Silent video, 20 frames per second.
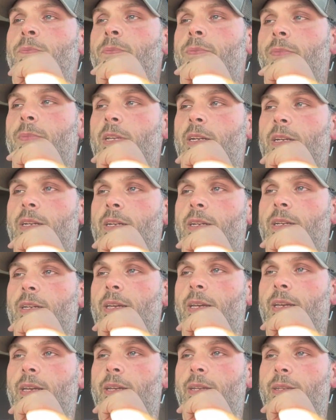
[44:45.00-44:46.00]

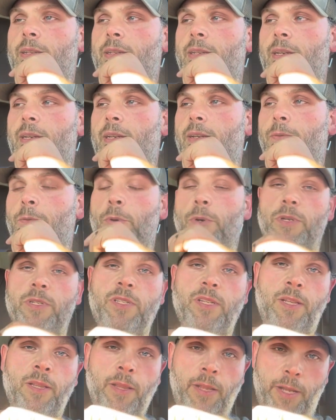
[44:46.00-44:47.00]
And of course,
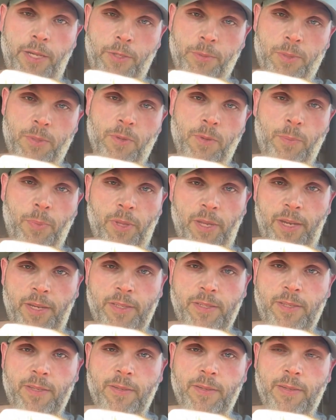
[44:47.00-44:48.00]
the clutch was
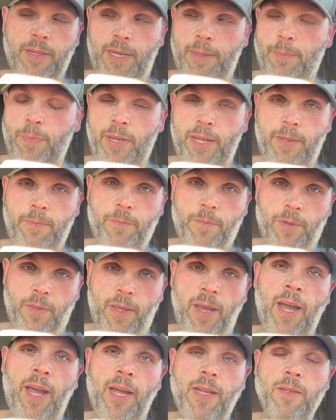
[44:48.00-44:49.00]
replaced. I paid for
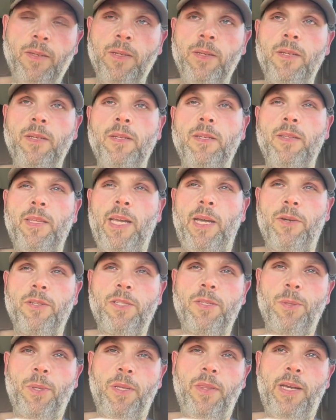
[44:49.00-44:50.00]
that. That
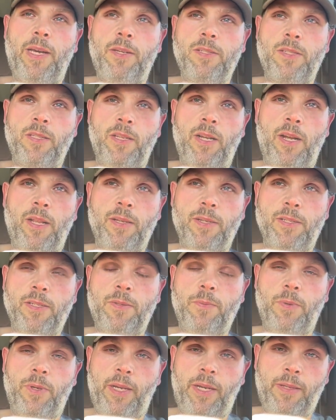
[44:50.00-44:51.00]
was
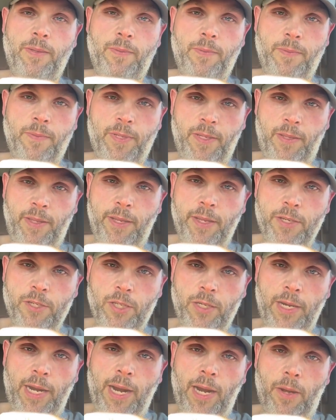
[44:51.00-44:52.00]
$3,000 when I did the
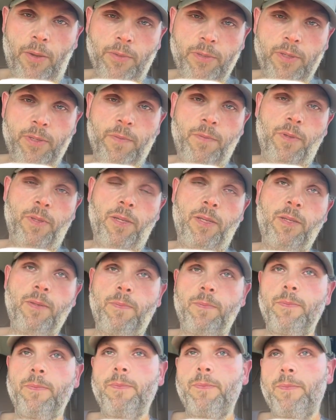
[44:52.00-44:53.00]
engine out for the
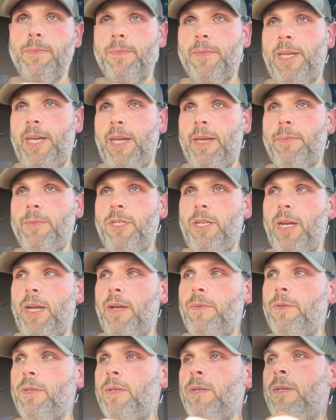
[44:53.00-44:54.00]

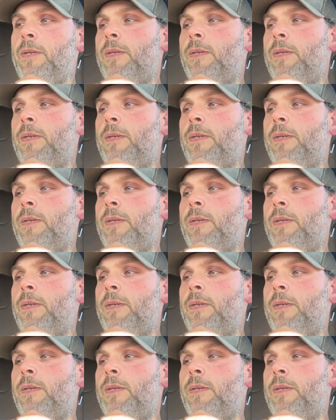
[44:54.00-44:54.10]
camshaft.